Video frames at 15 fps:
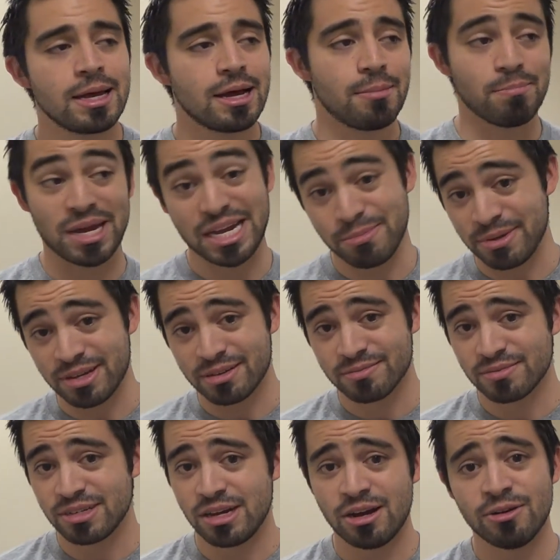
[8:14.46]
Maybe,
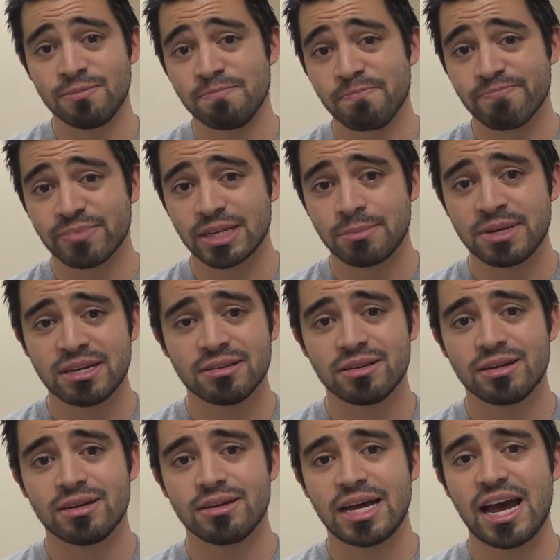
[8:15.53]
you know. I mean,
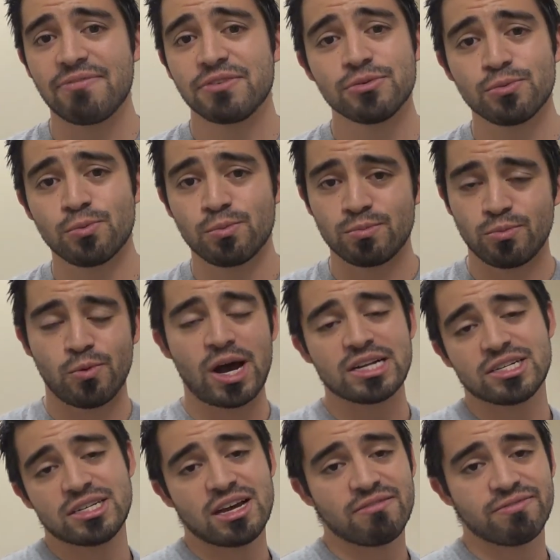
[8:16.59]
after
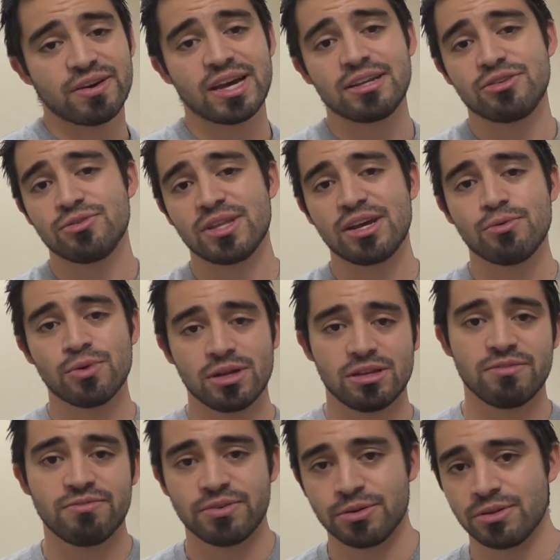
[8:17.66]
watching that fight, do they
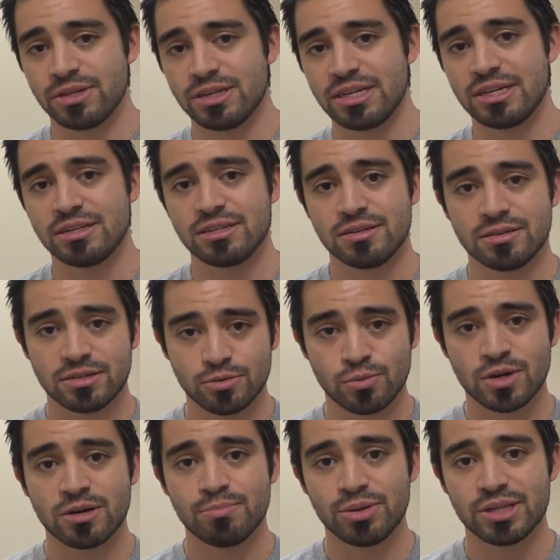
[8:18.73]
really feel the need to
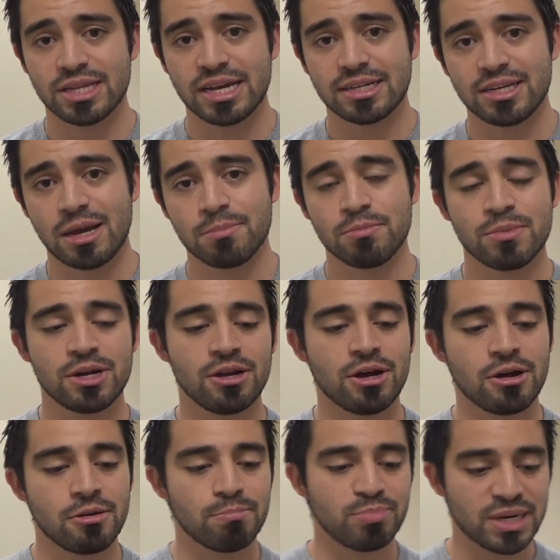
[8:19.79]
want to put that type of money on him?